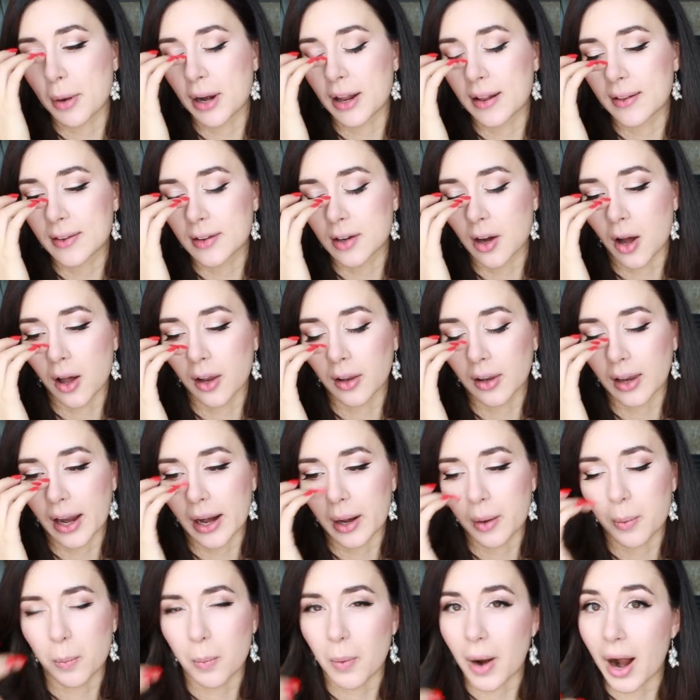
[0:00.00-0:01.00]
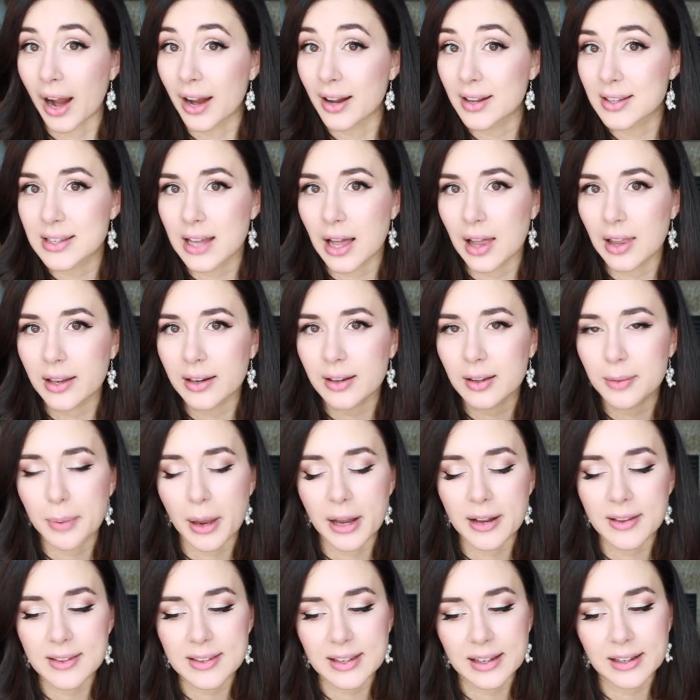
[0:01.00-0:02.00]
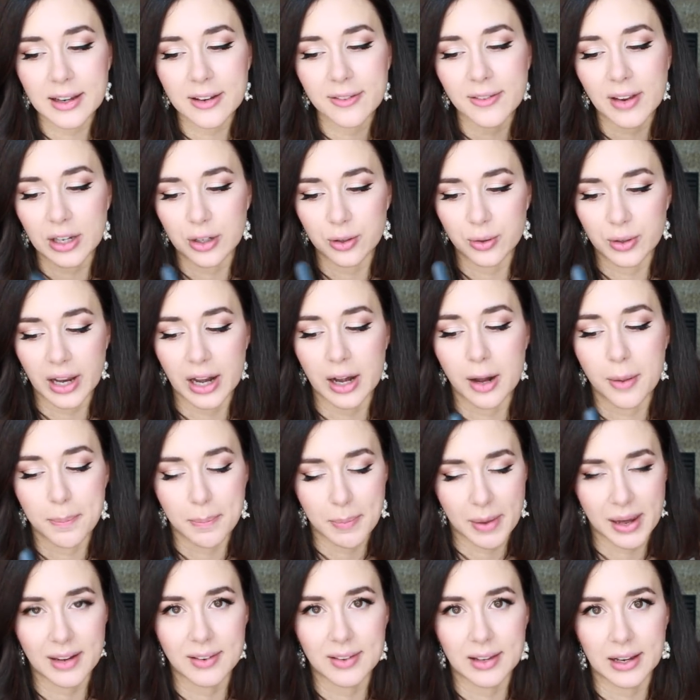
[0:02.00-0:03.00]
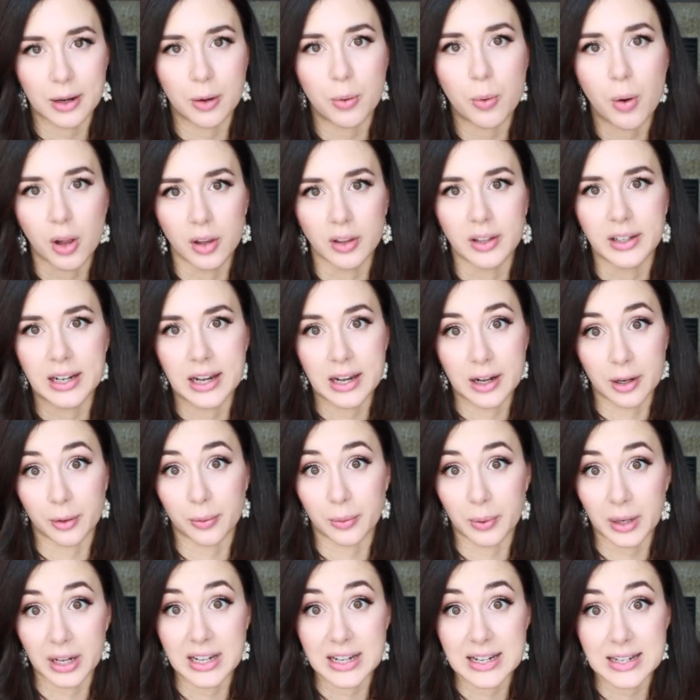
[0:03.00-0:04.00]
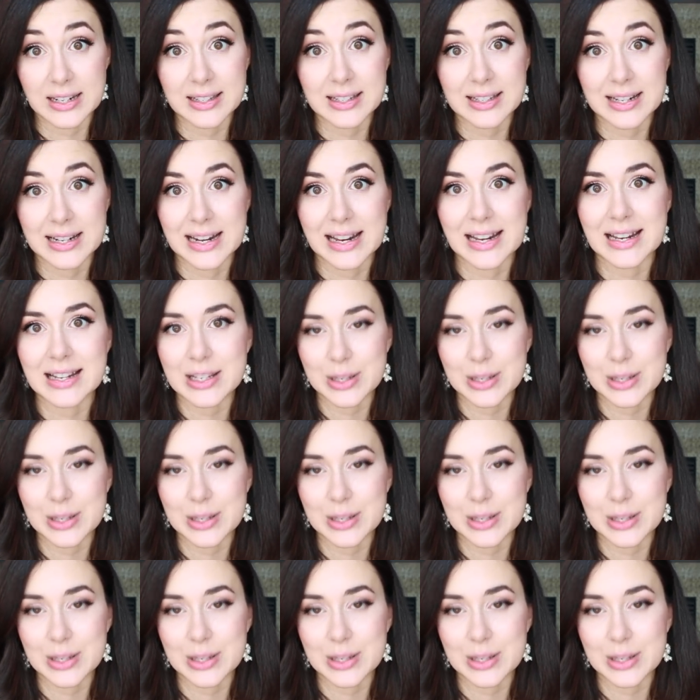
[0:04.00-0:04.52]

but it's not like YSL expensive and you get amazing quality ingredients in it.